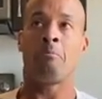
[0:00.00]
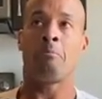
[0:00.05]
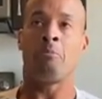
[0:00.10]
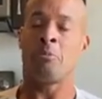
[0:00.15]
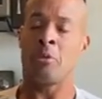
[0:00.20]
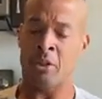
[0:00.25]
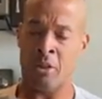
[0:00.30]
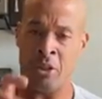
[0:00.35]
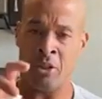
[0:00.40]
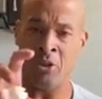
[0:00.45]

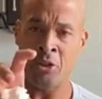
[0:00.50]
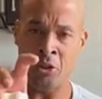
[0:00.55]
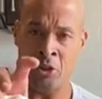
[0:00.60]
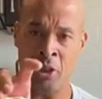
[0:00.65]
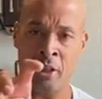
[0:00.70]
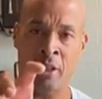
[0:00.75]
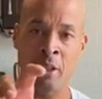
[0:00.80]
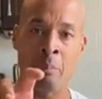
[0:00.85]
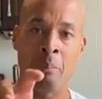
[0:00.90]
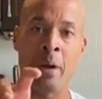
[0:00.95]

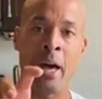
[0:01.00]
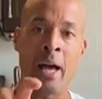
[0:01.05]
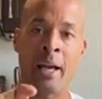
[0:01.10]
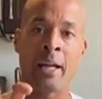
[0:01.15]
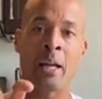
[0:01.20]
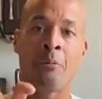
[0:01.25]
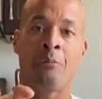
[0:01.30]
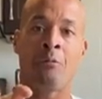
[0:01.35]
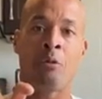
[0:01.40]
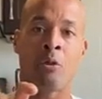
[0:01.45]
Just to
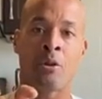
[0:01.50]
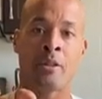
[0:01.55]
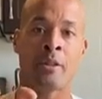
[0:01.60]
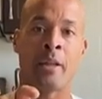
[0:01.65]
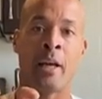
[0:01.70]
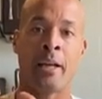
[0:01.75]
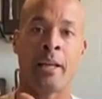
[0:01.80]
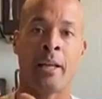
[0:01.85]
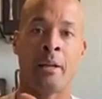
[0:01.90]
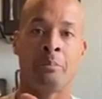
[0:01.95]
back up for a
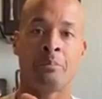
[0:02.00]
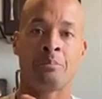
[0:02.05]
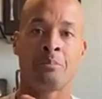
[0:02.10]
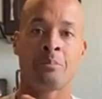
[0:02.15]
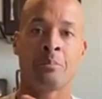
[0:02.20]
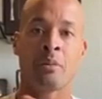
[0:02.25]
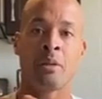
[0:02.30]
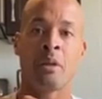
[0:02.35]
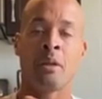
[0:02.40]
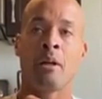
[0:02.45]
second,
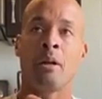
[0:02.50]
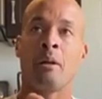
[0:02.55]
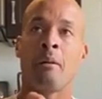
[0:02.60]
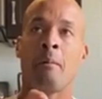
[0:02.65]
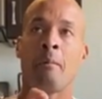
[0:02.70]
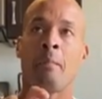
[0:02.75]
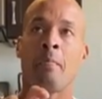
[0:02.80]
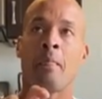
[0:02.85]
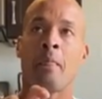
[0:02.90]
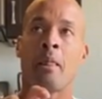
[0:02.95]

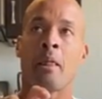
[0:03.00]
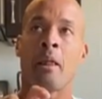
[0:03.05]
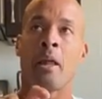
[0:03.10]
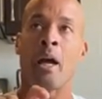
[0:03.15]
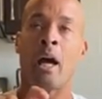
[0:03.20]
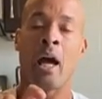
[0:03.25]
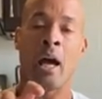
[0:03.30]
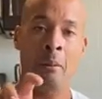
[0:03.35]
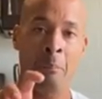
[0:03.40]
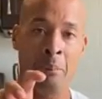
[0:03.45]

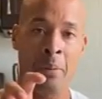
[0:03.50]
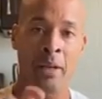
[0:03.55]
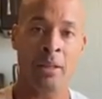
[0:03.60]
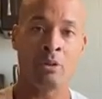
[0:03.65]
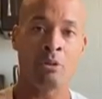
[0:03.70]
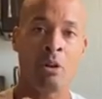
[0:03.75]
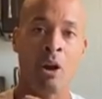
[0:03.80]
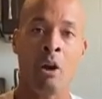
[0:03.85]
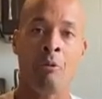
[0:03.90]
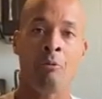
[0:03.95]
I'm
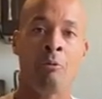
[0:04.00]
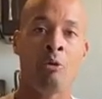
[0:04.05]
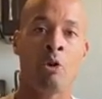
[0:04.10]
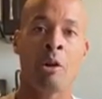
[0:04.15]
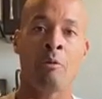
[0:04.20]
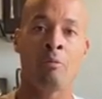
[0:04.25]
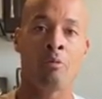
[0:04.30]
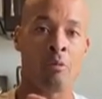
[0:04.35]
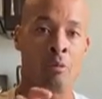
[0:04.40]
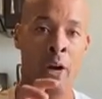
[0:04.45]
pissed off
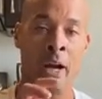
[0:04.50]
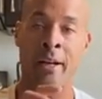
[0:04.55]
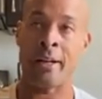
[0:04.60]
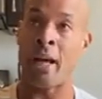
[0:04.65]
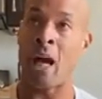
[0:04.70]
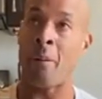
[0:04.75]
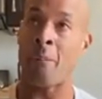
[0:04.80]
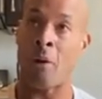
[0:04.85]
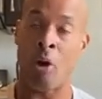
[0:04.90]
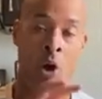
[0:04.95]
right
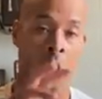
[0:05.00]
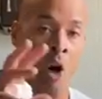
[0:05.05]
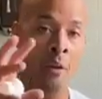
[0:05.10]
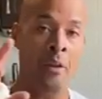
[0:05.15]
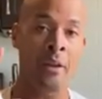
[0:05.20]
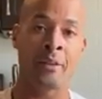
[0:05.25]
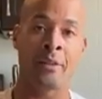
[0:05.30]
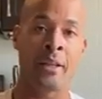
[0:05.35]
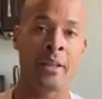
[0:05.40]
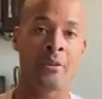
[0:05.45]
now about all
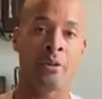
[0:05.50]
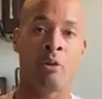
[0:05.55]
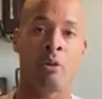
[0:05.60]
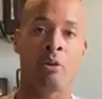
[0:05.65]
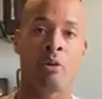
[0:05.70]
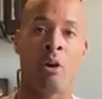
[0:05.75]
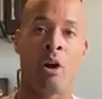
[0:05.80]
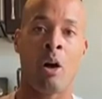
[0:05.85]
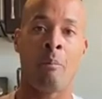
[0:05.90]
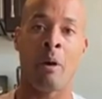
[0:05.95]
these things
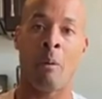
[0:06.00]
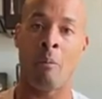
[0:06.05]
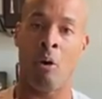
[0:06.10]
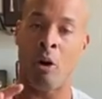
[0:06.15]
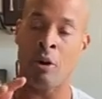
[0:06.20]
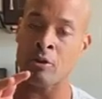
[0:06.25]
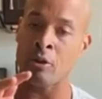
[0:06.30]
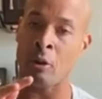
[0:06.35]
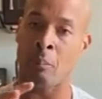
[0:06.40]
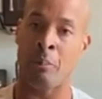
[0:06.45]
going on, but I'm
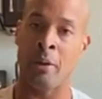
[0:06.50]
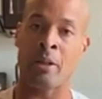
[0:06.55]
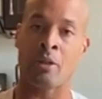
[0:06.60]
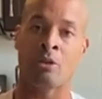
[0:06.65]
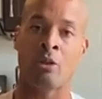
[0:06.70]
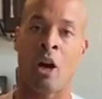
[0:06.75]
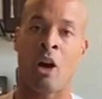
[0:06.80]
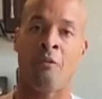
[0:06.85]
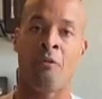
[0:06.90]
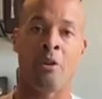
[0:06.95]
also
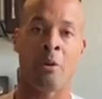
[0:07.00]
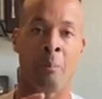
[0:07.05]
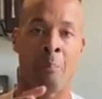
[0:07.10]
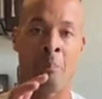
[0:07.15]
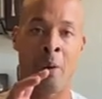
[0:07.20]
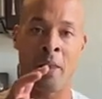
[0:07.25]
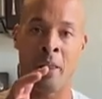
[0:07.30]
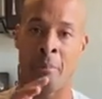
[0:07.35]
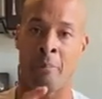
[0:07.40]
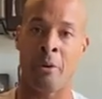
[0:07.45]
pissed off
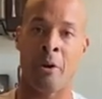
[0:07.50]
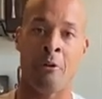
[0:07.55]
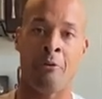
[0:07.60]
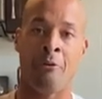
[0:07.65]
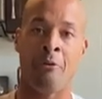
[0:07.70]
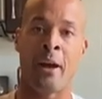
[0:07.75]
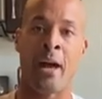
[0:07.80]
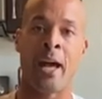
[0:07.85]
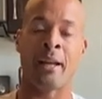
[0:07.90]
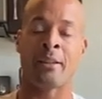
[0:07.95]
by the mere
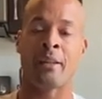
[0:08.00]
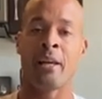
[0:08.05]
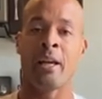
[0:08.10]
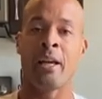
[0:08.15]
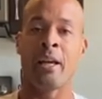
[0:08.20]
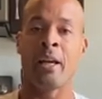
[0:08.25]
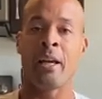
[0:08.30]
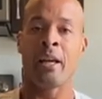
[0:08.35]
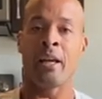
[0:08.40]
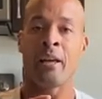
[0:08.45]
fact
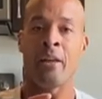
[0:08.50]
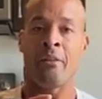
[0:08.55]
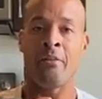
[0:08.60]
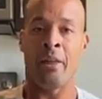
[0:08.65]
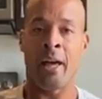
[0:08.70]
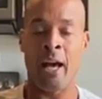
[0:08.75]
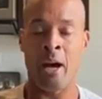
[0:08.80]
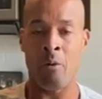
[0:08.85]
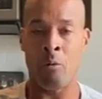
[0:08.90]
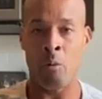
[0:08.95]

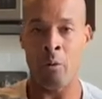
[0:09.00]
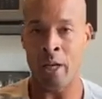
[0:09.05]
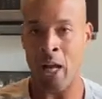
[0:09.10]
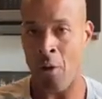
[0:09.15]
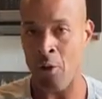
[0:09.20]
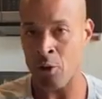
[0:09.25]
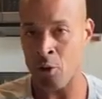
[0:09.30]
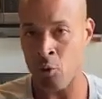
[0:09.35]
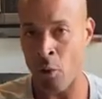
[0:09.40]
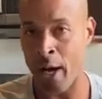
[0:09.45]
that when I
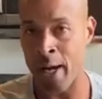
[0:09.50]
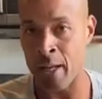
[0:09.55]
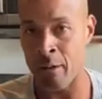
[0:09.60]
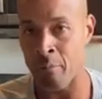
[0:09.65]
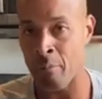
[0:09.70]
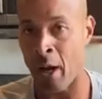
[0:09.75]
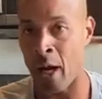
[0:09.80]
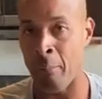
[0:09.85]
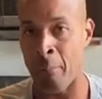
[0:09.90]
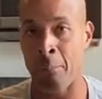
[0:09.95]
was
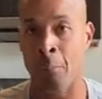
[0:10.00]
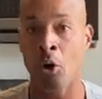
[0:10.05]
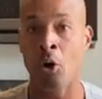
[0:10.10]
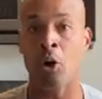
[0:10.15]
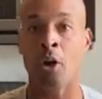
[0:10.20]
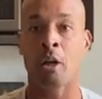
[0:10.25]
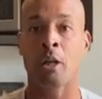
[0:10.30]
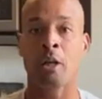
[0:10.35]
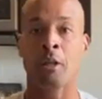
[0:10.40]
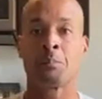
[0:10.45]
writing my
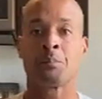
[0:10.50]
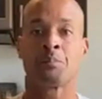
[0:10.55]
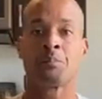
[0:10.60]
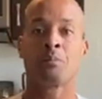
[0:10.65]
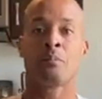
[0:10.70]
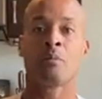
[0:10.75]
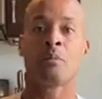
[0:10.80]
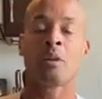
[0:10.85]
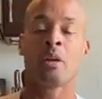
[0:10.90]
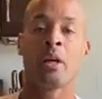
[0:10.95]
book,
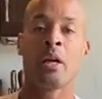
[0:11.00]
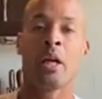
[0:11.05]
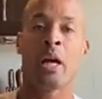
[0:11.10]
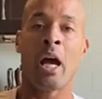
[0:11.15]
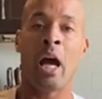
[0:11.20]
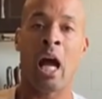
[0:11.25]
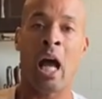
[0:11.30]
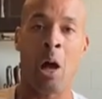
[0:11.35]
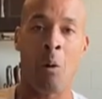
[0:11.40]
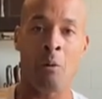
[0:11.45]

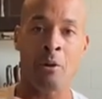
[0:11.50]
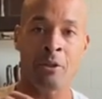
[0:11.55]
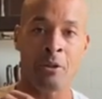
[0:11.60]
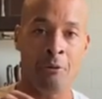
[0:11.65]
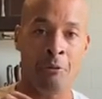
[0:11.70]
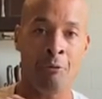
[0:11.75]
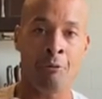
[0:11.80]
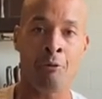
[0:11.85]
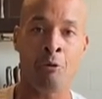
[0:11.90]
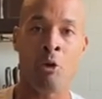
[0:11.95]
I was
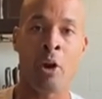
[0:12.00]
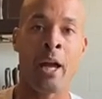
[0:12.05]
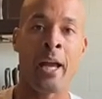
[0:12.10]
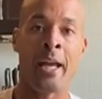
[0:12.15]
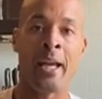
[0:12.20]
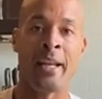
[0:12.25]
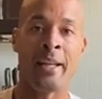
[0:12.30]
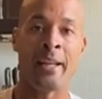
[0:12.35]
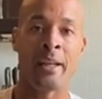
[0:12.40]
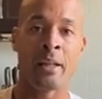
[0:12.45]

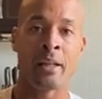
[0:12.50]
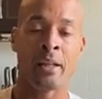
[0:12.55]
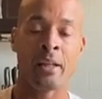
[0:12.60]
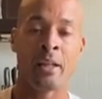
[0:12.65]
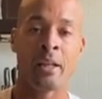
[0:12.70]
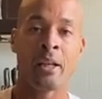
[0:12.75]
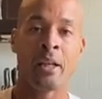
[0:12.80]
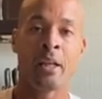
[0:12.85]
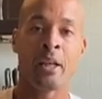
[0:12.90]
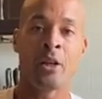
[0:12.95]
afraid
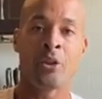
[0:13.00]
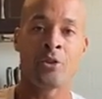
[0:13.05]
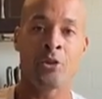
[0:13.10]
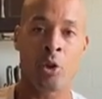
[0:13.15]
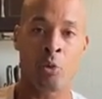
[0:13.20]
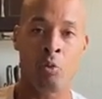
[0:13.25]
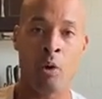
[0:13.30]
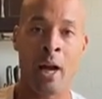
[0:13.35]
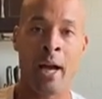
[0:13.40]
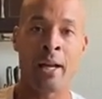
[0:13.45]

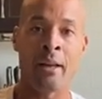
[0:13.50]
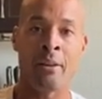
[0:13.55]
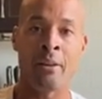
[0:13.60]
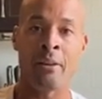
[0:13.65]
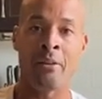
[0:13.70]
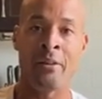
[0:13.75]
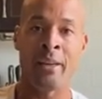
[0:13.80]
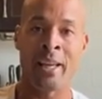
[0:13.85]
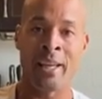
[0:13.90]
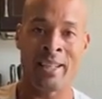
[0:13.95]
to
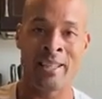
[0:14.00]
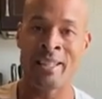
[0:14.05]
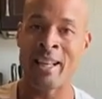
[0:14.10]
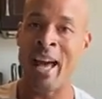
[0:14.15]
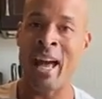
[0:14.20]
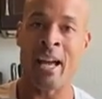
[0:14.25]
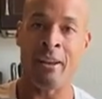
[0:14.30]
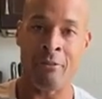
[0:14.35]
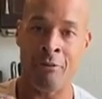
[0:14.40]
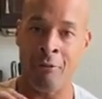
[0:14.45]
write the
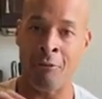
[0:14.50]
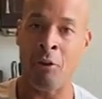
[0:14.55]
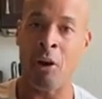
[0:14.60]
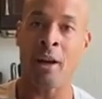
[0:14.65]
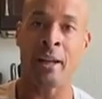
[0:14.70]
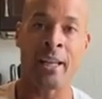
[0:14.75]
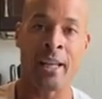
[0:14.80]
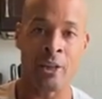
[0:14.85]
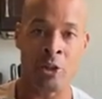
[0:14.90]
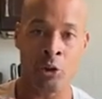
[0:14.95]
exact
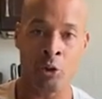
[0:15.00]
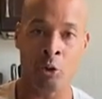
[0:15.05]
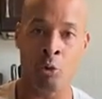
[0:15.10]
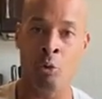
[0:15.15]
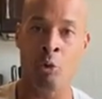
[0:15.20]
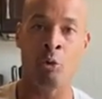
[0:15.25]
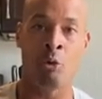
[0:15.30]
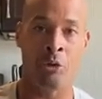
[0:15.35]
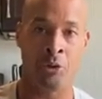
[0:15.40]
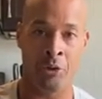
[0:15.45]
fucking
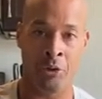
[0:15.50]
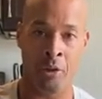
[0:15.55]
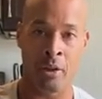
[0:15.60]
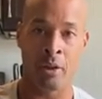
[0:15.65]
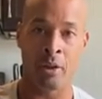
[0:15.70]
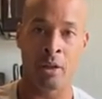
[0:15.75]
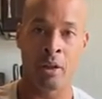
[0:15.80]
truth